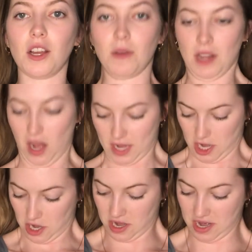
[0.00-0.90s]
going on
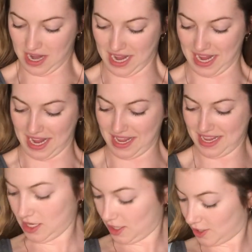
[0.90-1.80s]
here.
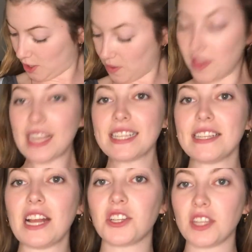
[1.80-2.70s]
So this is
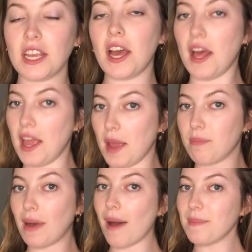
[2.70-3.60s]
actually a
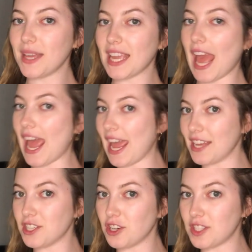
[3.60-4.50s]
pumping
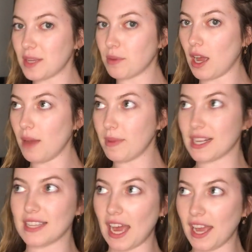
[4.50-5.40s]
and nursing bra,
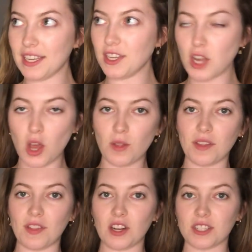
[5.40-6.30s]
because I didn't know
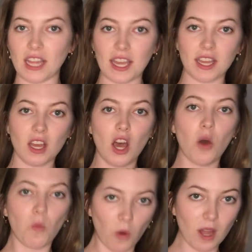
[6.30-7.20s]
that there's like
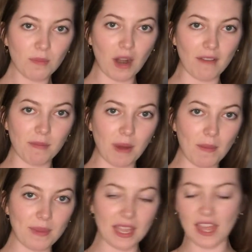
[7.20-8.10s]
one bra for
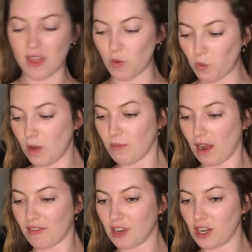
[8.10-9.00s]
pumping and then one bra
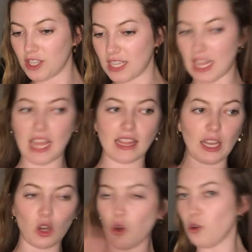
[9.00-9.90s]
for nursing, and like
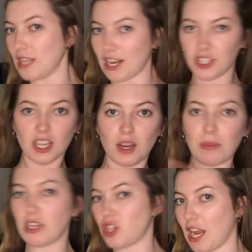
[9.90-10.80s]
who's actually going to
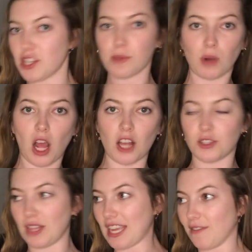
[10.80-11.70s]
be changing bras, or
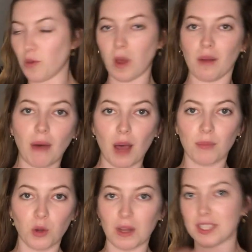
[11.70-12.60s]
like if you want to pump,
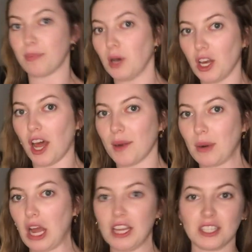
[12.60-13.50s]
who wants to put on a
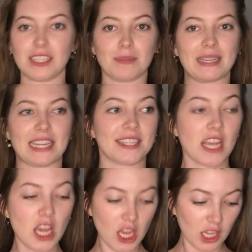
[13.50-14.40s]
bra? It just doesn't make sense.
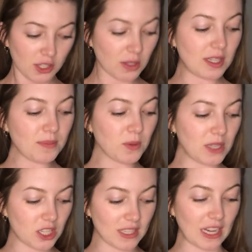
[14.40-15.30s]
So Simple
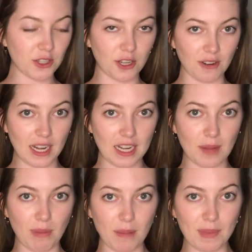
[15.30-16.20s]
Wishes actually created a
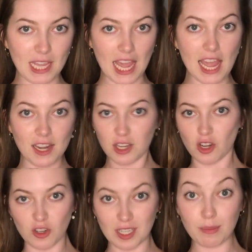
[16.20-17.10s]
pumping and
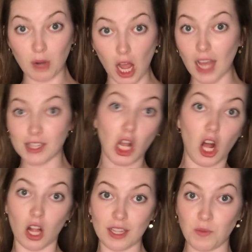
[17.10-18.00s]
nursing bra. It's
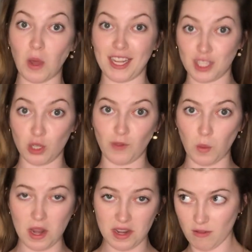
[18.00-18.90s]
all in one. It's a 2 for
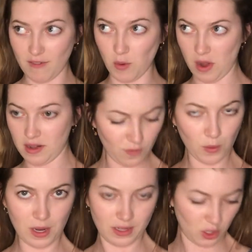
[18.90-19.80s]
1, 3 for 1, 2 for
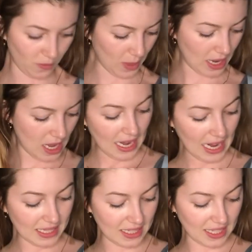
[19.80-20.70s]
1, 2 for 1. It
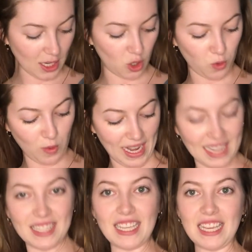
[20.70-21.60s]
has this like
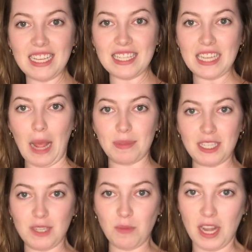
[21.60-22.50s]
crazy snap
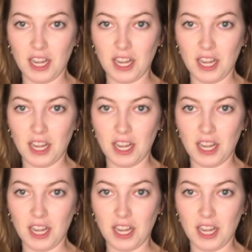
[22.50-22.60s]
system right